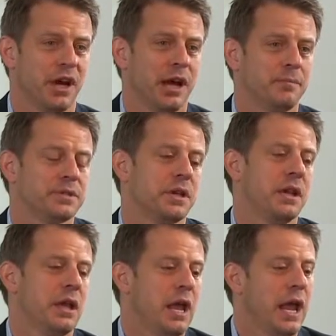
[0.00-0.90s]
jobs.
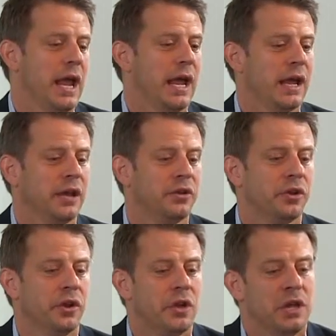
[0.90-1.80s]
And
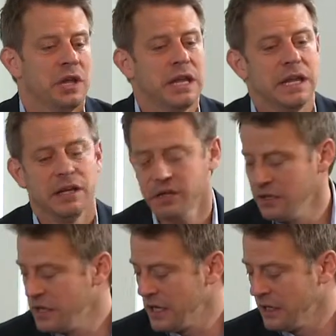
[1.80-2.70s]

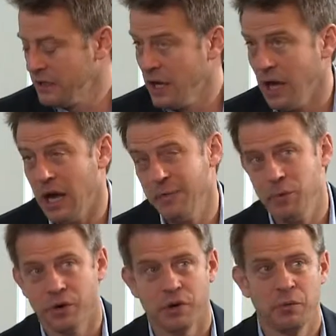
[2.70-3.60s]
in, in uh, I
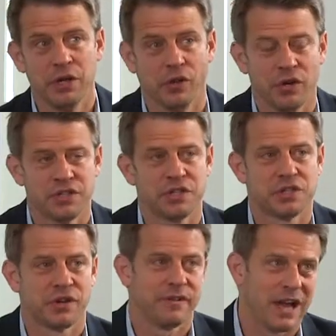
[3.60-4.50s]
mean, we're, we launched in
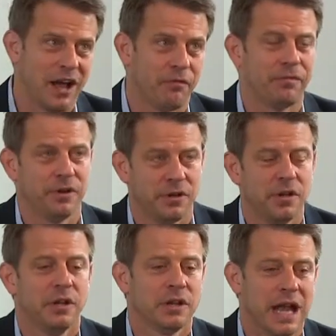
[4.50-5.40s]
sort of an alpha
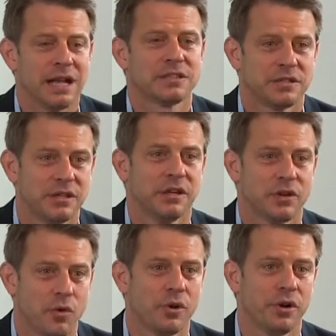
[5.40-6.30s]
last uh,
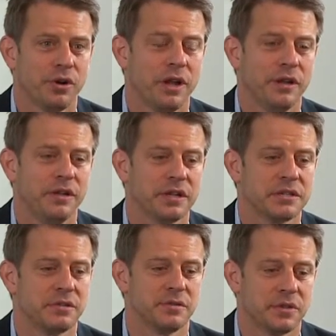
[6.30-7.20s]
quarter, and
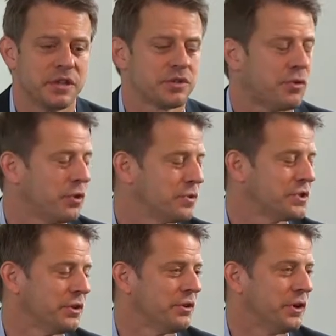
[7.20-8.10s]
this, this quarter we're
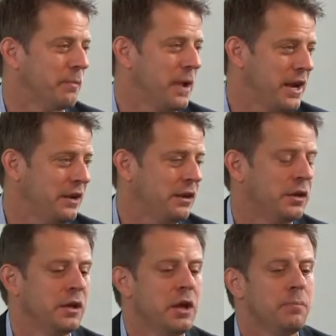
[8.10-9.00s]
still in our beta.
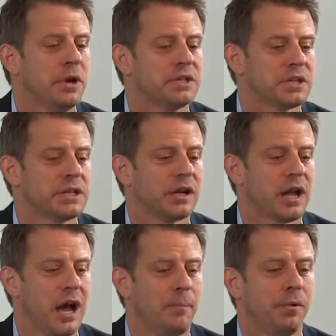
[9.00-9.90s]
But just in a
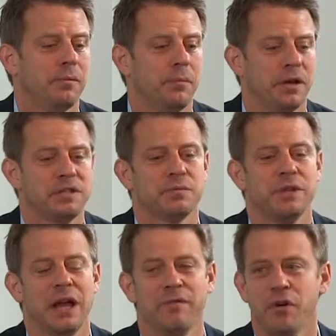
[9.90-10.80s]
couple of months,
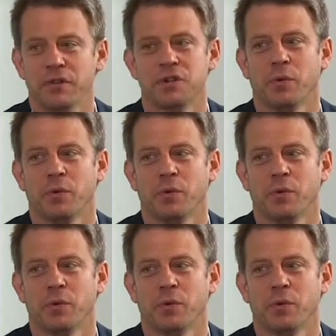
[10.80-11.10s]
we have over